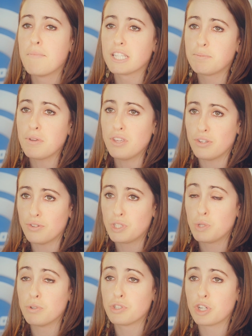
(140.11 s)
must be
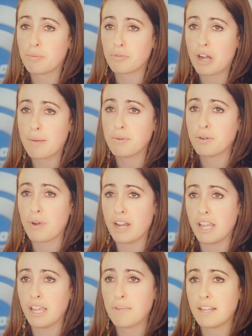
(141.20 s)
used to ensure proper
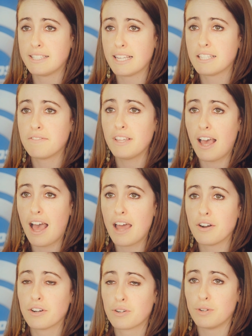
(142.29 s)
running in excessively
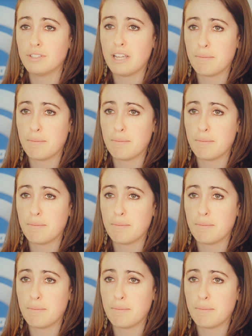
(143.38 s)
hot or cold